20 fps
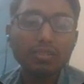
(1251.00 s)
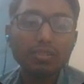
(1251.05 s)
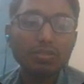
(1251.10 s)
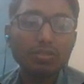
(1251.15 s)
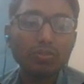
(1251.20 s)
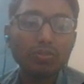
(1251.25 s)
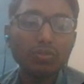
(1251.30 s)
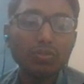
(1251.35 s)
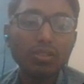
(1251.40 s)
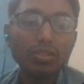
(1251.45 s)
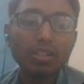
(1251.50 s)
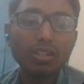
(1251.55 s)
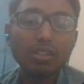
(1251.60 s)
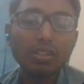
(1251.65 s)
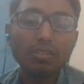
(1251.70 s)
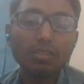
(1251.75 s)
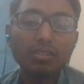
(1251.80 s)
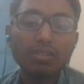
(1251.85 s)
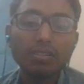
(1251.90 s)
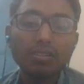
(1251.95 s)
to
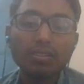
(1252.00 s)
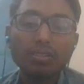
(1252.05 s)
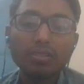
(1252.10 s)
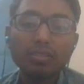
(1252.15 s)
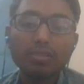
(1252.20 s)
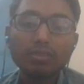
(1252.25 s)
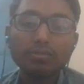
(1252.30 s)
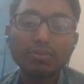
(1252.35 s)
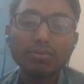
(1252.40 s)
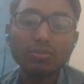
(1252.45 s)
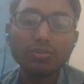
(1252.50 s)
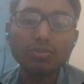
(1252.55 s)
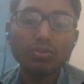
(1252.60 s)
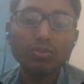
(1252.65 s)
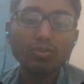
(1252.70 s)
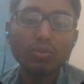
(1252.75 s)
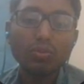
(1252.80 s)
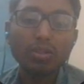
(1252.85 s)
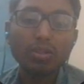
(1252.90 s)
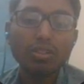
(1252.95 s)

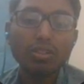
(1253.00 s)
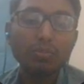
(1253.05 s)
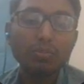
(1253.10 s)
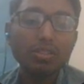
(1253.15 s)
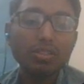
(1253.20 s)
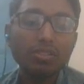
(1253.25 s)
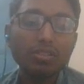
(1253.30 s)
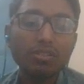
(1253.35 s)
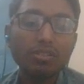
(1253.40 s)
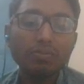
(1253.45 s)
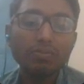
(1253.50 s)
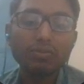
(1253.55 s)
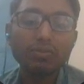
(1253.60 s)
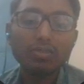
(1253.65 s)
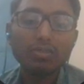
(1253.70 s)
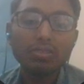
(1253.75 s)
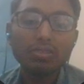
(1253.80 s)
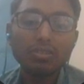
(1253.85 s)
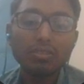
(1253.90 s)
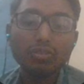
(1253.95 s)
overcome these and
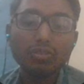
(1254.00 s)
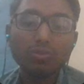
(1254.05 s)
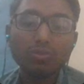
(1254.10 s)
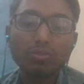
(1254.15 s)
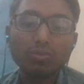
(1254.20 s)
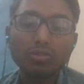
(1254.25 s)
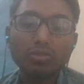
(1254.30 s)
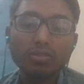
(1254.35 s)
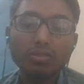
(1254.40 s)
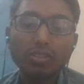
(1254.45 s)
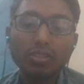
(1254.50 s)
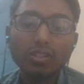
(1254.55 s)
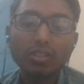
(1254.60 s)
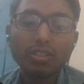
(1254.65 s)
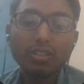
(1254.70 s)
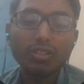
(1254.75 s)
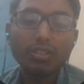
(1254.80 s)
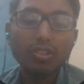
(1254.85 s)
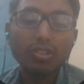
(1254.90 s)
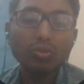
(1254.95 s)
to
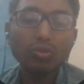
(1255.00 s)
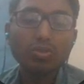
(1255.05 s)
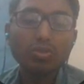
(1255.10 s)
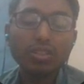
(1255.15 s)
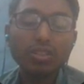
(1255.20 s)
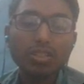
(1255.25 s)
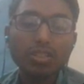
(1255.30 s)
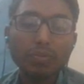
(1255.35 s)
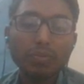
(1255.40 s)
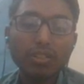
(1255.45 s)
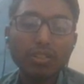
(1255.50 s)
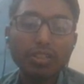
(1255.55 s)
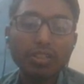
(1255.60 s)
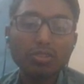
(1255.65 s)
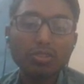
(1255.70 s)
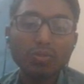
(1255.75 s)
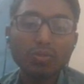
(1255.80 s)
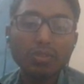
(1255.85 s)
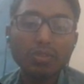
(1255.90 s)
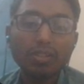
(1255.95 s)
reduce the spreadness
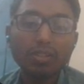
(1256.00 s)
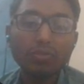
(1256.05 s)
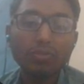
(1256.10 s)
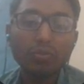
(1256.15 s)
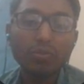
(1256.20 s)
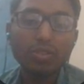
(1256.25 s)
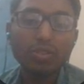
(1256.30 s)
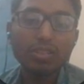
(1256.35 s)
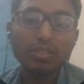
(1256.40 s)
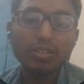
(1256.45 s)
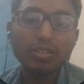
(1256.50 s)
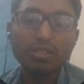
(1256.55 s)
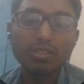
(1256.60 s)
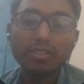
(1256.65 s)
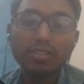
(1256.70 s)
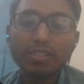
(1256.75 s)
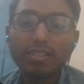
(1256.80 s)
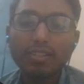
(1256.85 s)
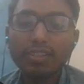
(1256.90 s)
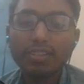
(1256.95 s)
of the information
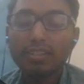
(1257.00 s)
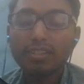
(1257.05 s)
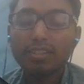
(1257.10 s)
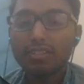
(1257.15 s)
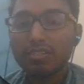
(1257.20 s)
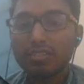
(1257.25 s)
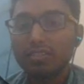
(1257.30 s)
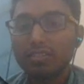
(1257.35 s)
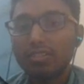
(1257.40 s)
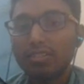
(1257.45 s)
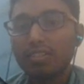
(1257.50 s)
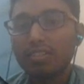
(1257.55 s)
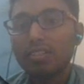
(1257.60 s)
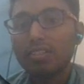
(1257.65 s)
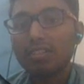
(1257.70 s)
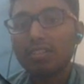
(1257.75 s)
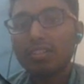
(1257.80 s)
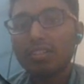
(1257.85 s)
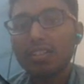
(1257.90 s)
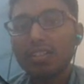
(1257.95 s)
and
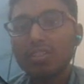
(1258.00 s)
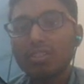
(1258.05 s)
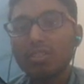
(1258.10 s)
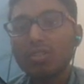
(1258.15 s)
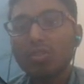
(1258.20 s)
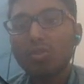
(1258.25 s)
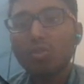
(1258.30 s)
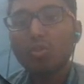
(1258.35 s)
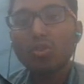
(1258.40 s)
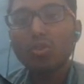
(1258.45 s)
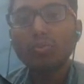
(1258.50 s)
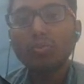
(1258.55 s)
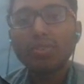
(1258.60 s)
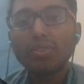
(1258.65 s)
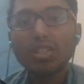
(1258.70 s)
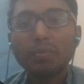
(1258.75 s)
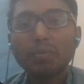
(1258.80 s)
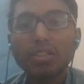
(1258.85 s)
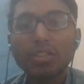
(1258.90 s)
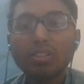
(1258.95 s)
takes all of
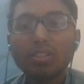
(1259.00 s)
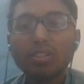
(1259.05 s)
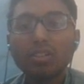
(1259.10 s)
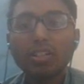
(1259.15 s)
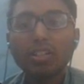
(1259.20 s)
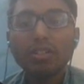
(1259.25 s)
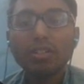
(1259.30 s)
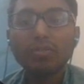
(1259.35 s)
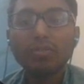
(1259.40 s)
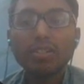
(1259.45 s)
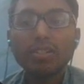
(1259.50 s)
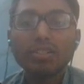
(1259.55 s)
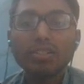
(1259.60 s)
them at a one